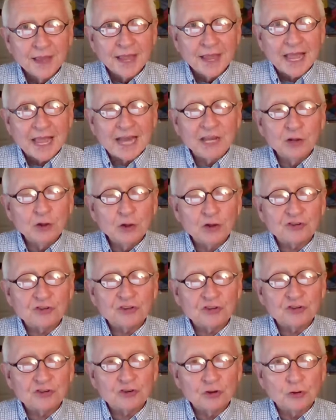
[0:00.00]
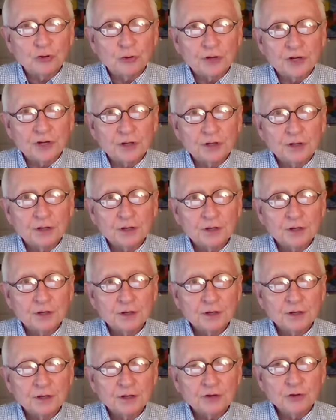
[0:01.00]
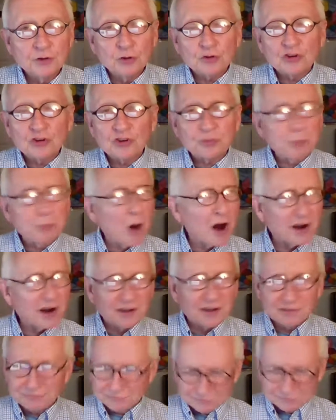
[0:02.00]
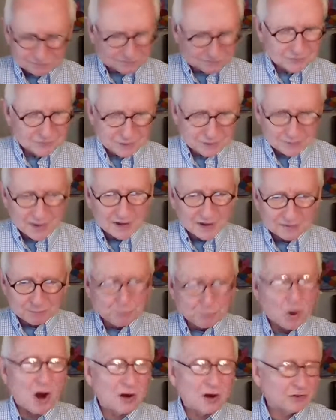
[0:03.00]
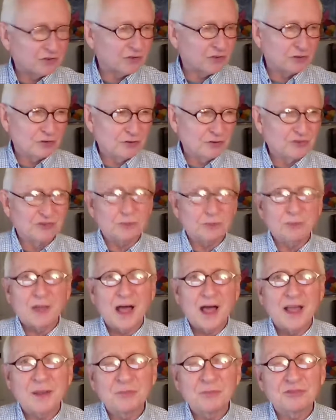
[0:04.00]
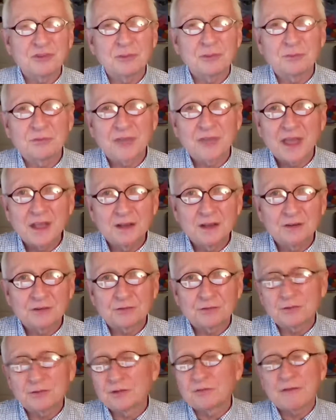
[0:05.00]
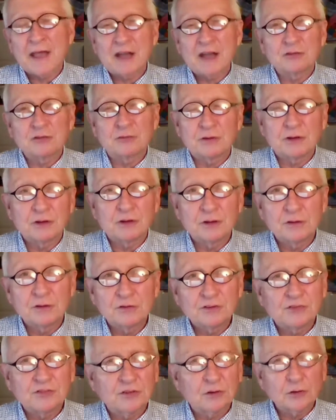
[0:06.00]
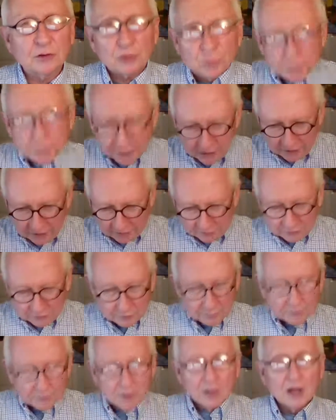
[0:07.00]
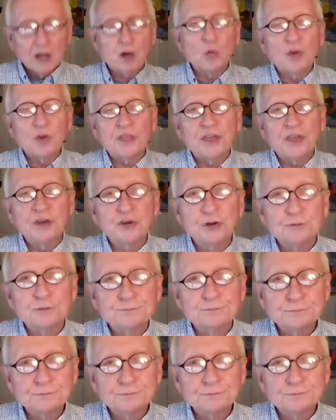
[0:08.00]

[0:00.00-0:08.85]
And he looks at you and you're just part of, you make parts or you supply them some things for their factory, just a little piece of what they do.